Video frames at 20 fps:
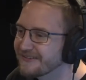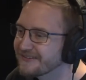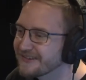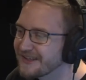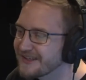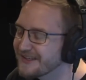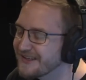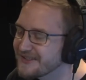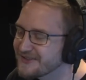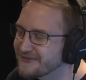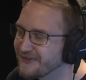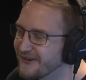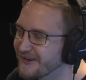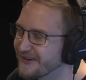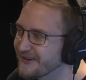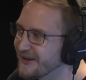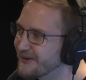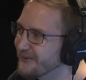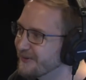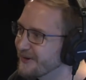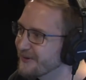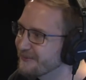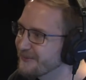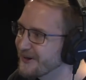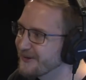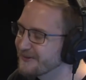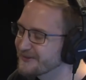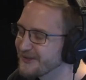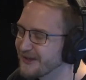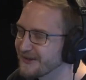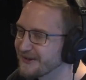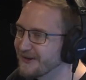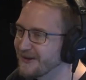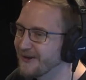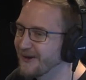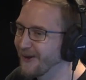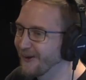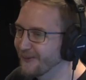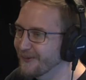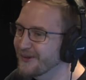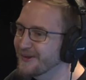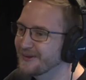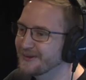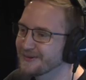That's funny, like when people's like, oh,